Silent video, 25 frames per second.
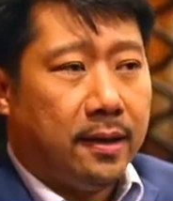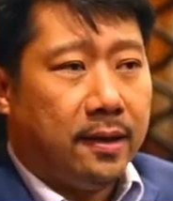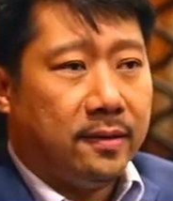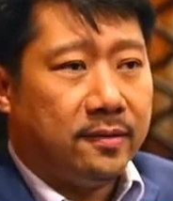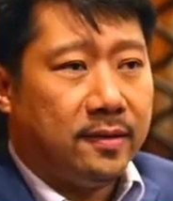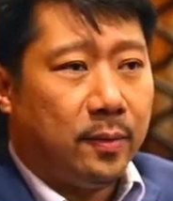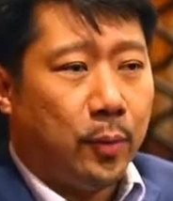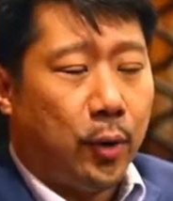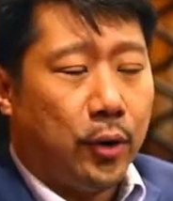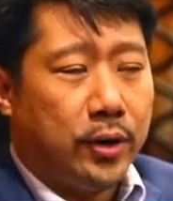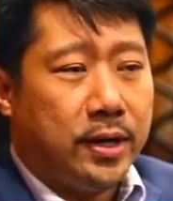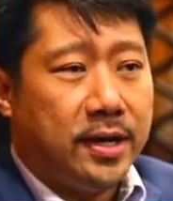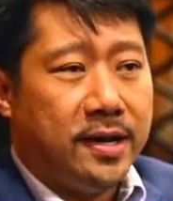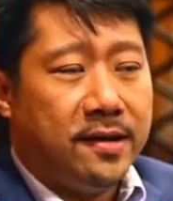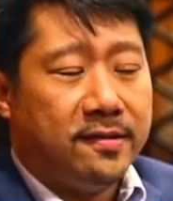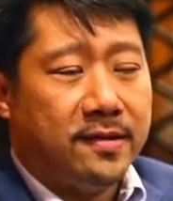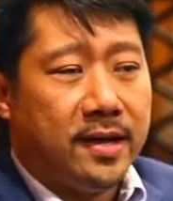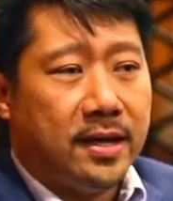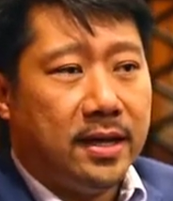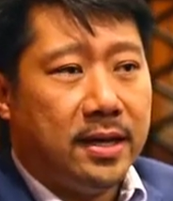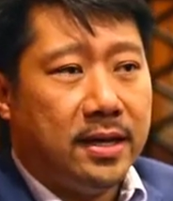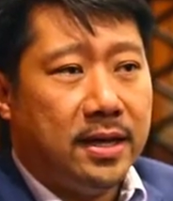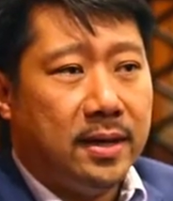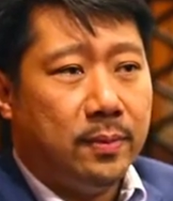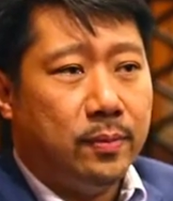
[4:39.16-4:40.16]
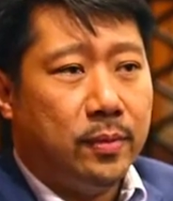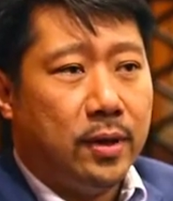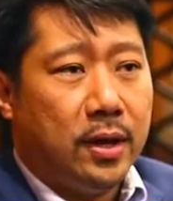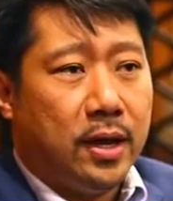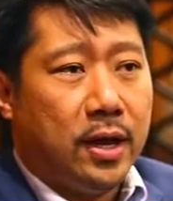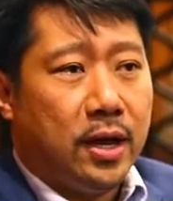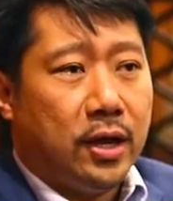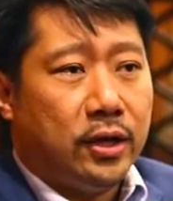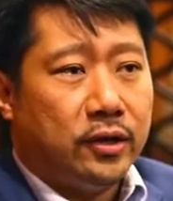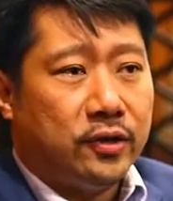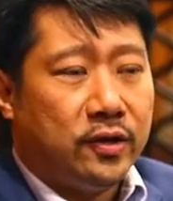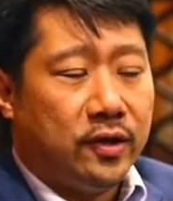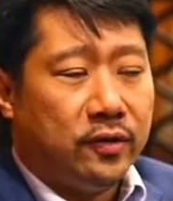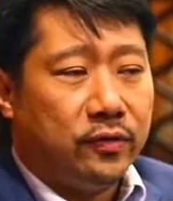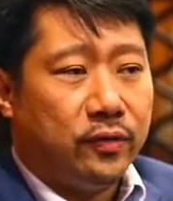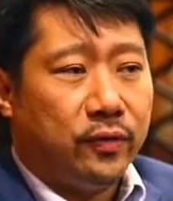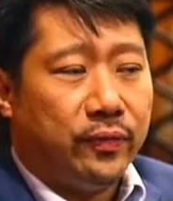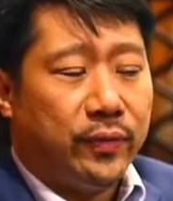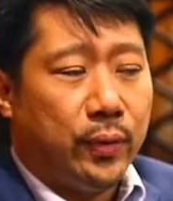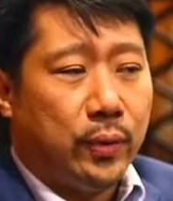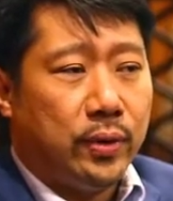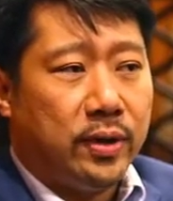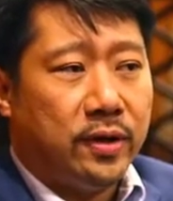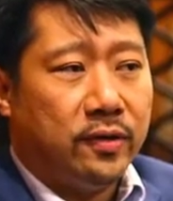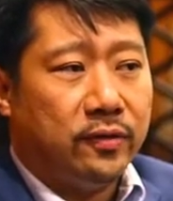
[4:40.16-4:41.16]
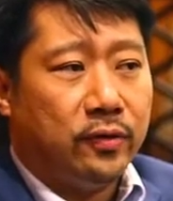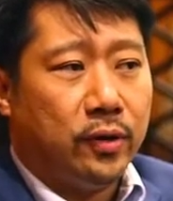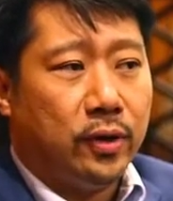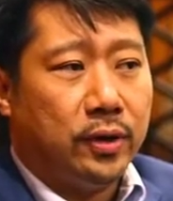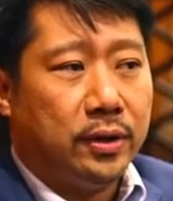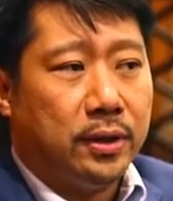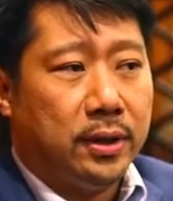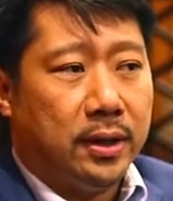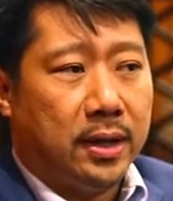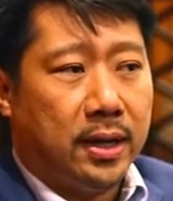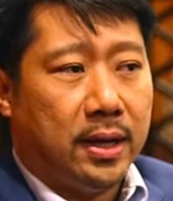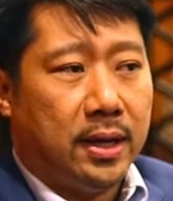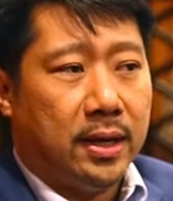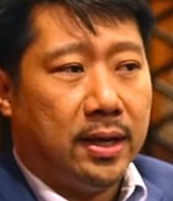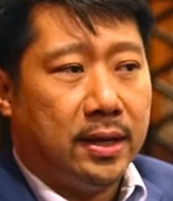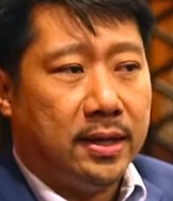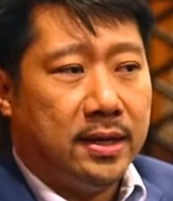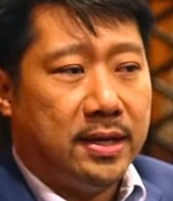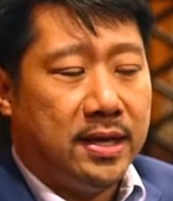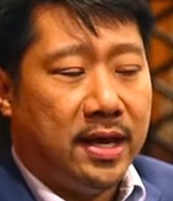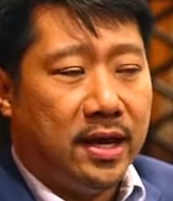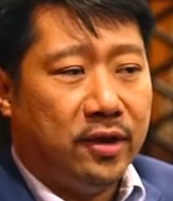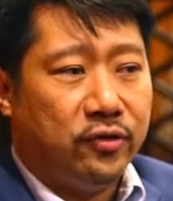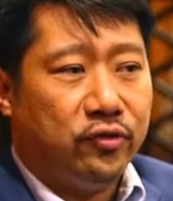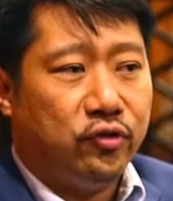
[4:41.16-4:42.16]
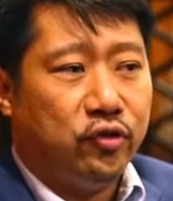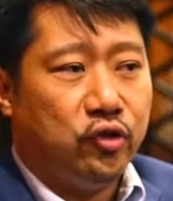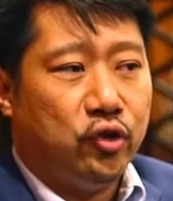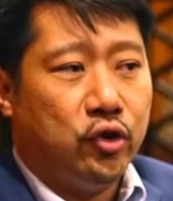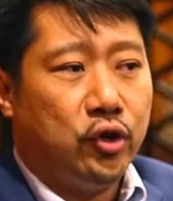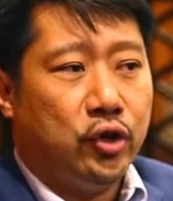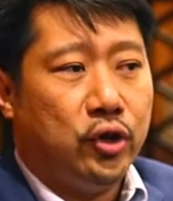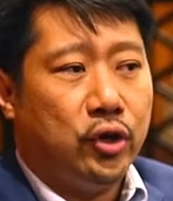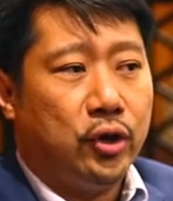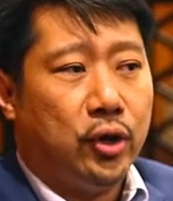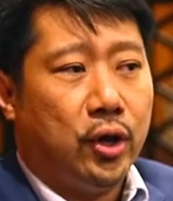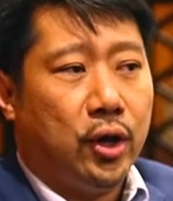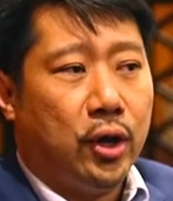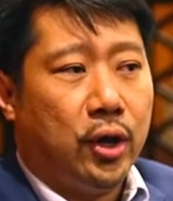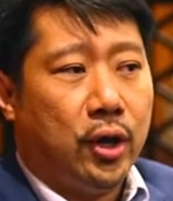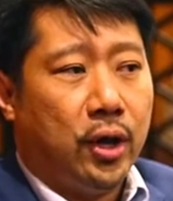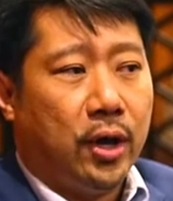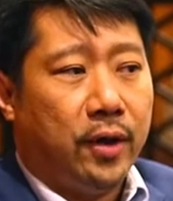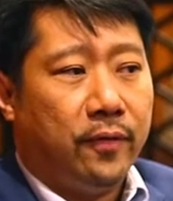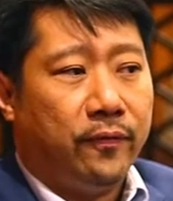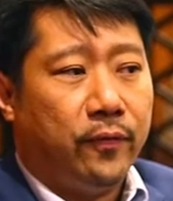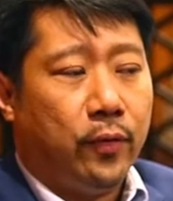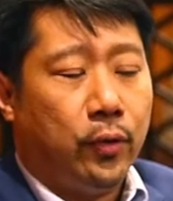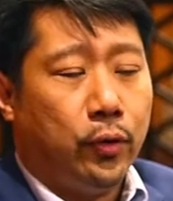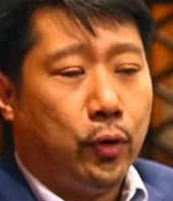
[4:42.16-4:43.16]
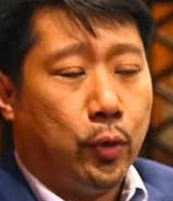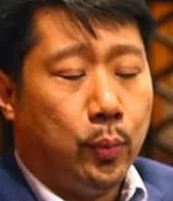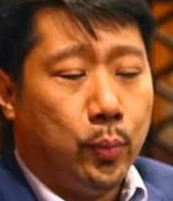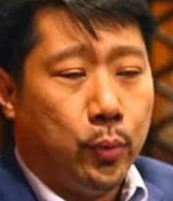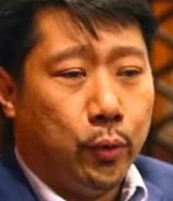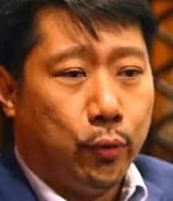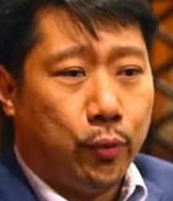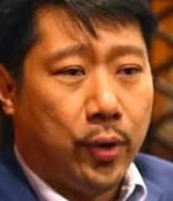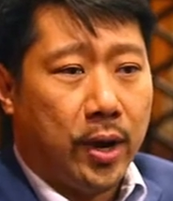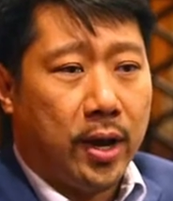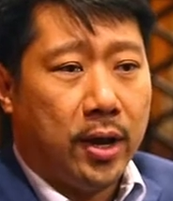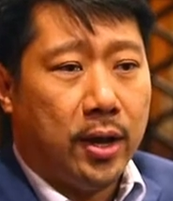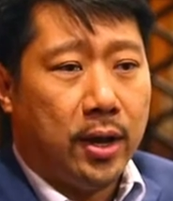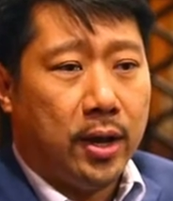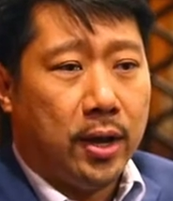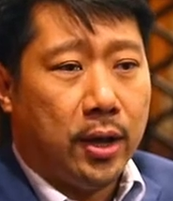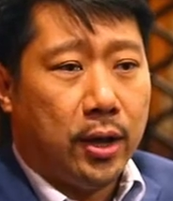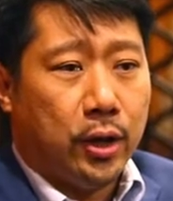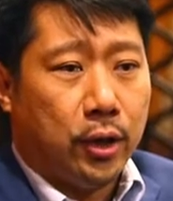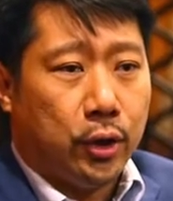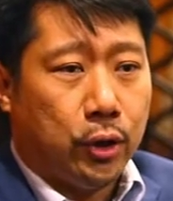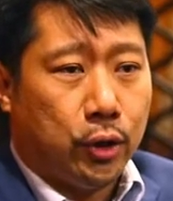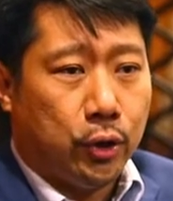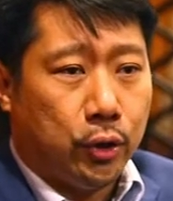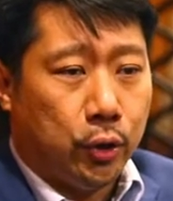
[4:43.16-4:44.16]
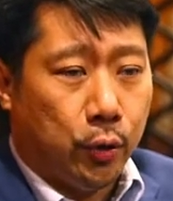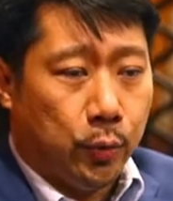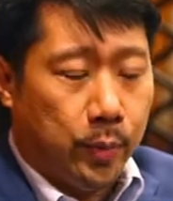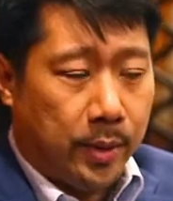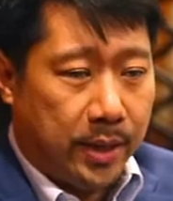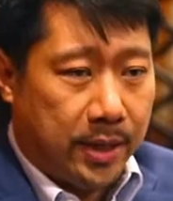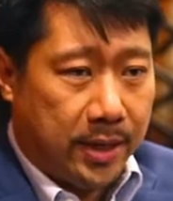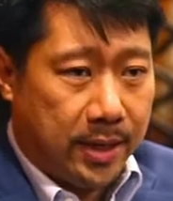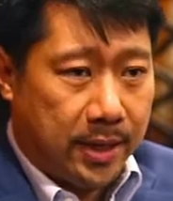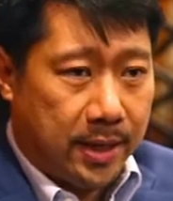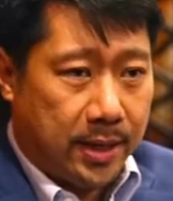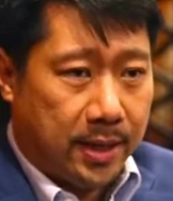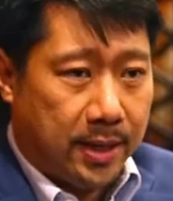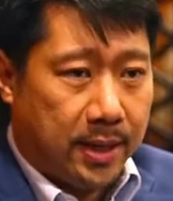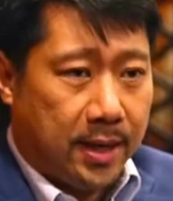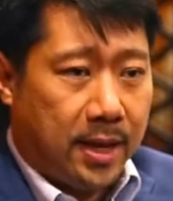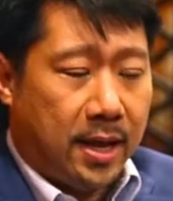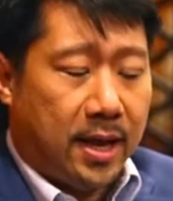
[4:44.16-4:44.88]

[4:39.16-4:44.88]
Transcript: subordinates under him, just to focus on ESG for Nomura globally.